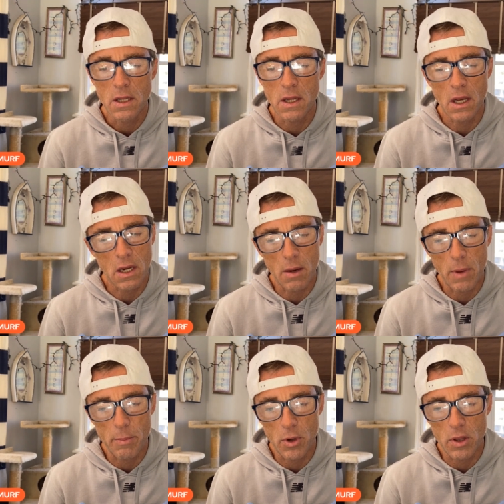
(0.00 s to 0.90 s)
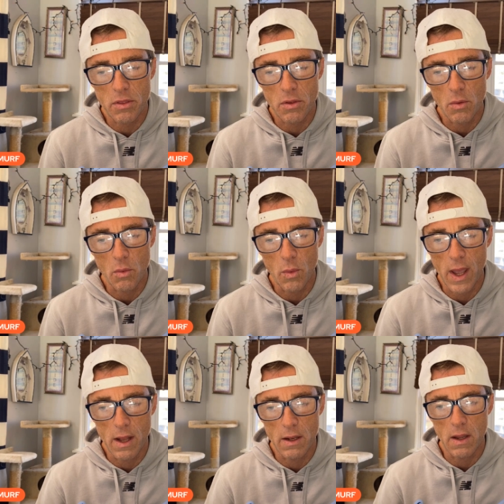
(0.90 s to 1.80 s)
didn't come up with
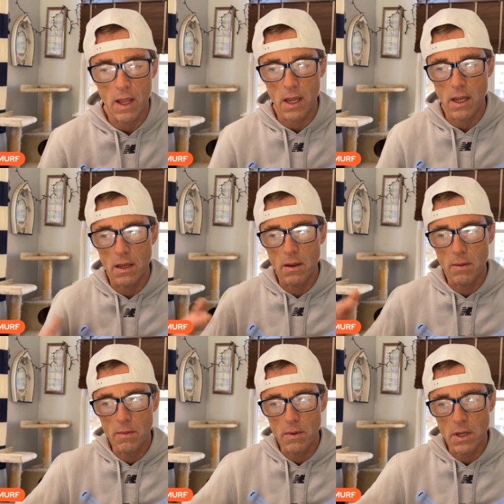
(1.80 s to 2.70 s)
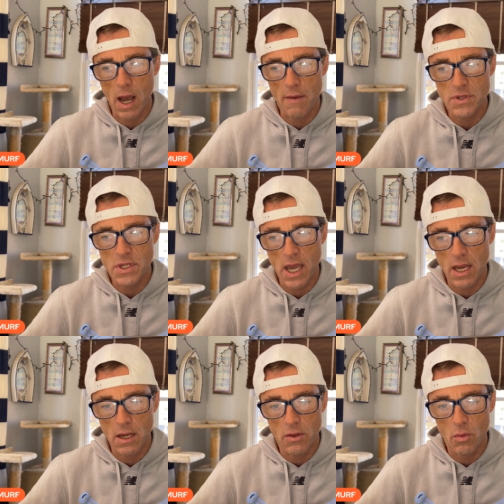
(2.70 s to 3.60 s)
when they
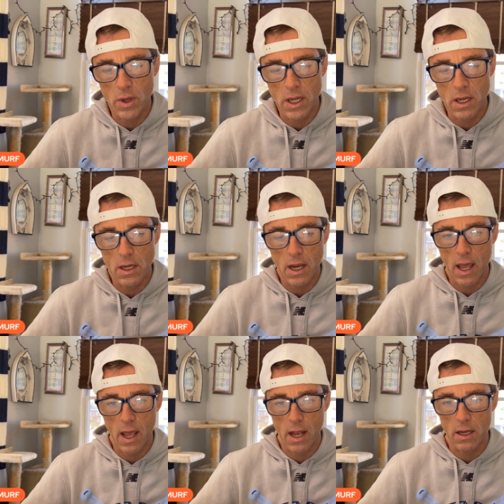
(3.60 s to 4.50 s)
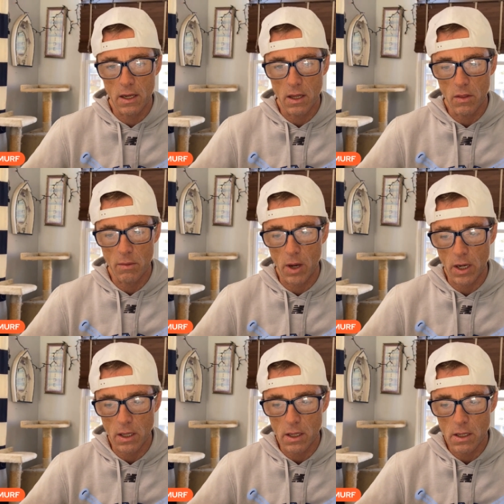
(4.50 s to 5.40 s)
confiscated the weed and the
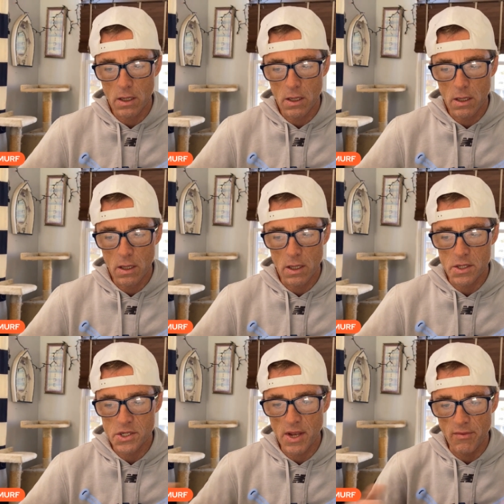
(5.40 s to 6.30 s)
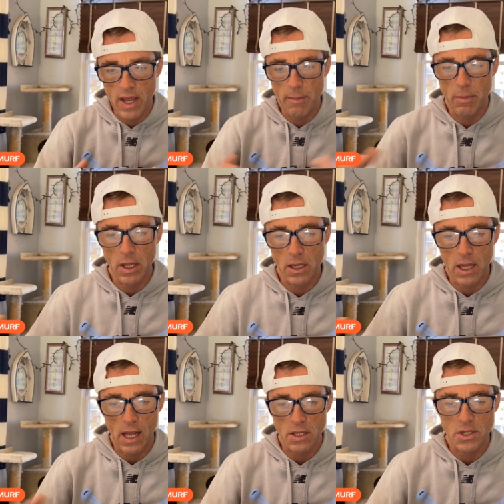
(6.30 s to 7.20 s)
money? And $78 million
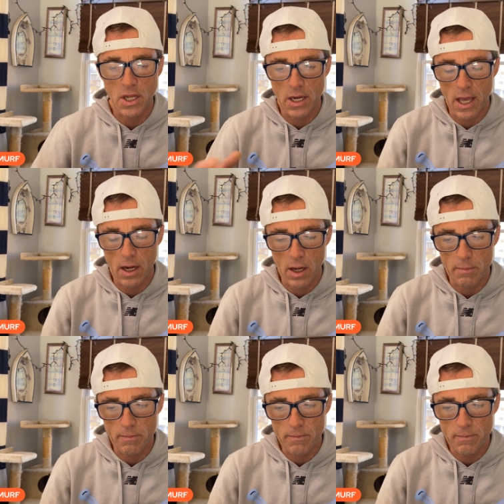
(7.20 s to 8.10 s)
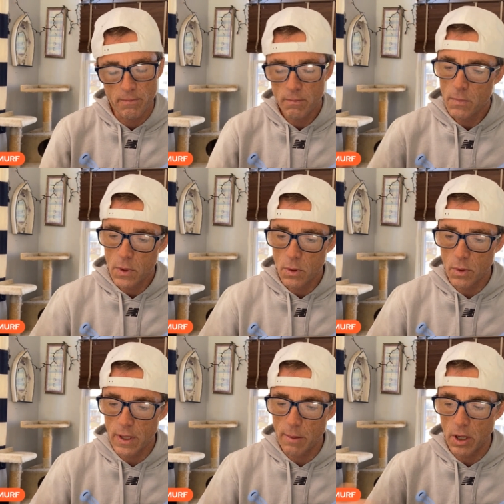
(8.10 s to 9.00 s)
didn't add up.
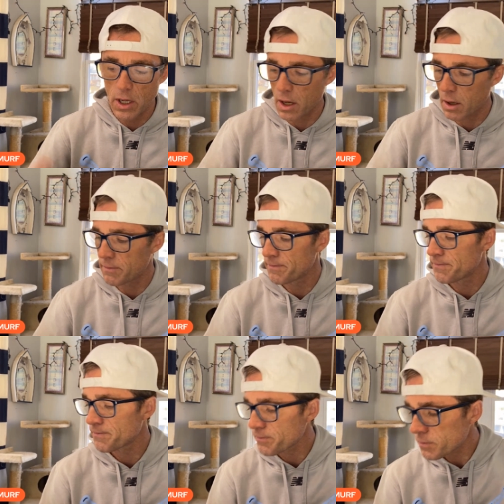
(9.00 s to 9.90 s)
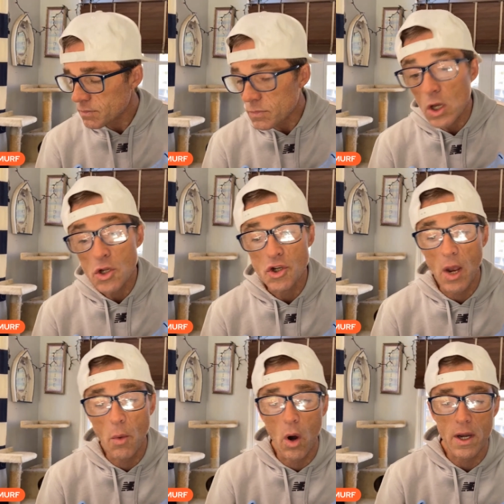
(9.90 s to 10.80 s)
Where'd that money go?
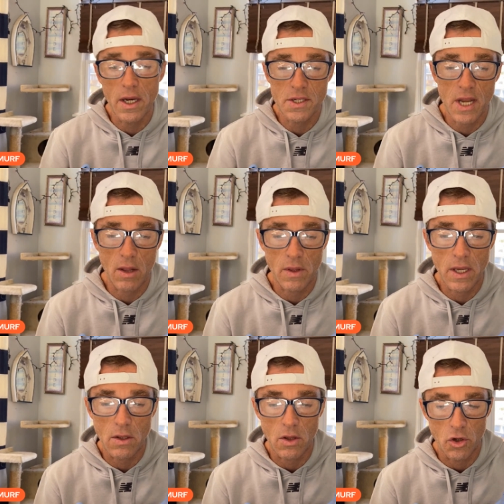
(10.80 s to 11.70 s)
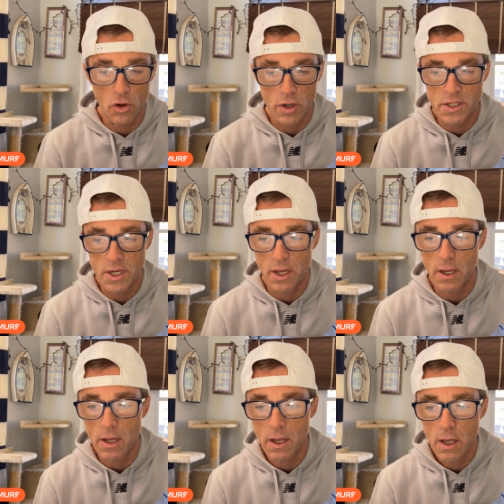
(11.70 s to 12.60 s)
Jaywalking is now legal in New York City.